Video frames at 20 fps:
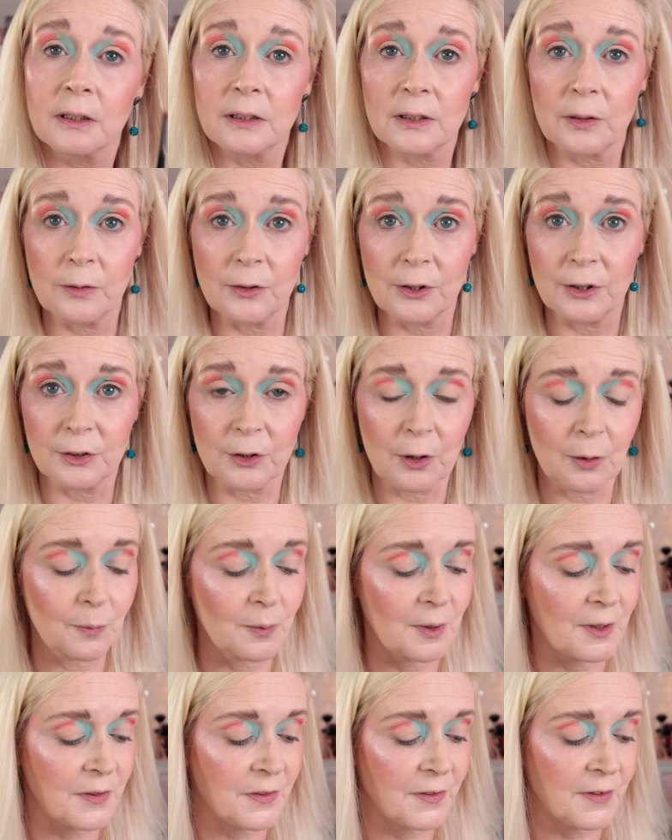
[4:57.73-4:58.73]
We've just got
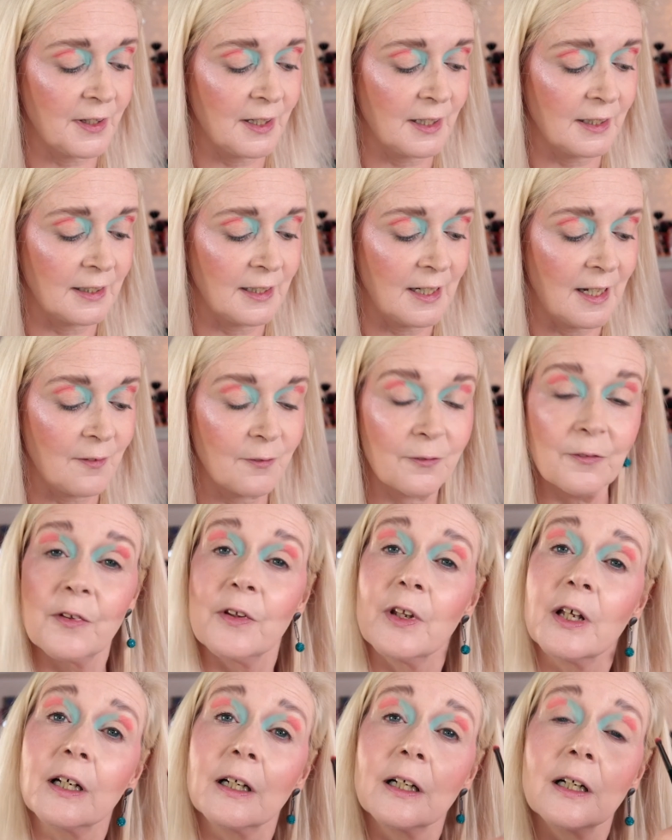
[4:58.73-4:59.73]
one-third left for
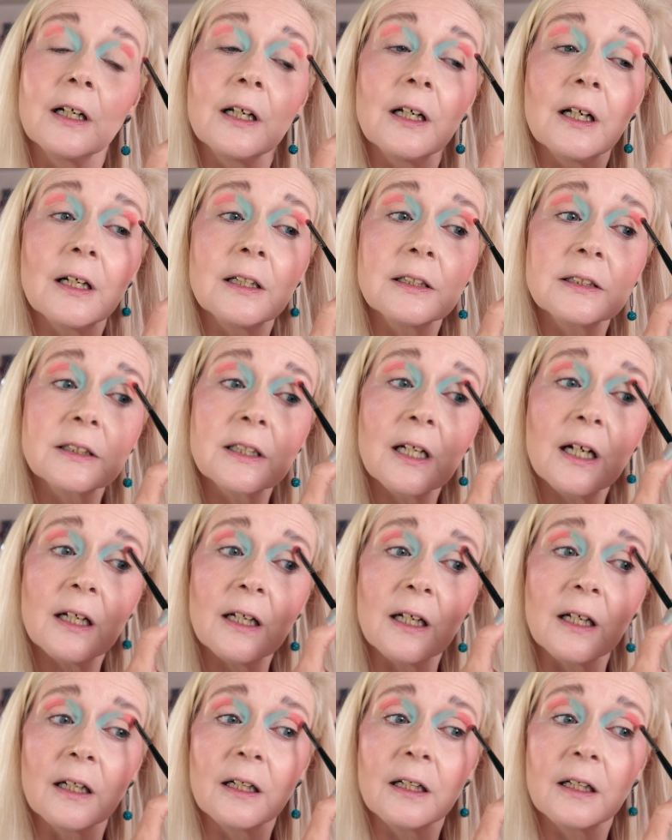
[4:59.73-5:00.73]
last
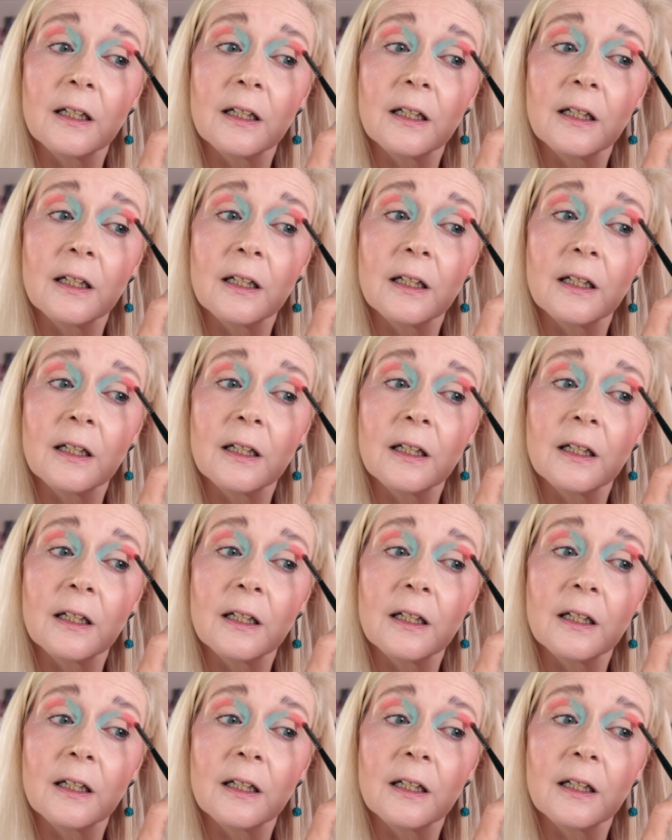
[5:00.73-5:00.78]
colour.